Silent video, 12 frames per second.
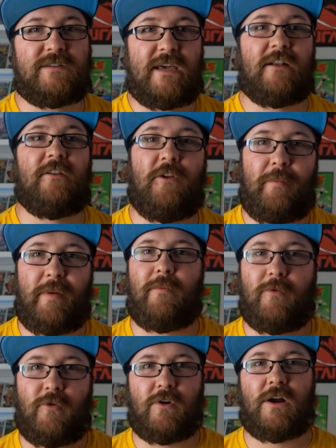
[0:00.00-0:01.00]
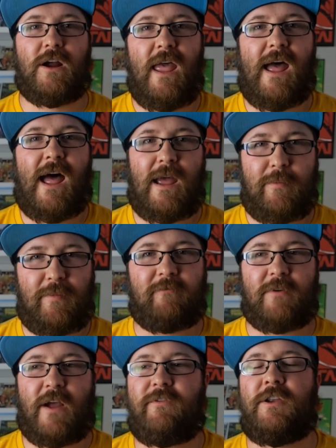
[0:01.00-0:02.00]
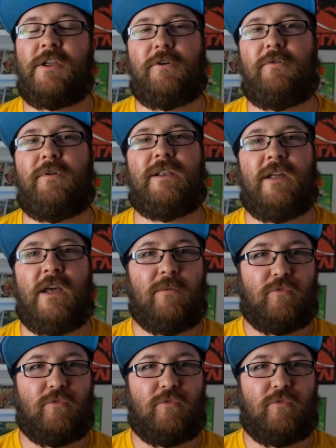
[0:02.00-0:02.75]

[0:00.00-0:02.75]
get a little bit more hype and revenue and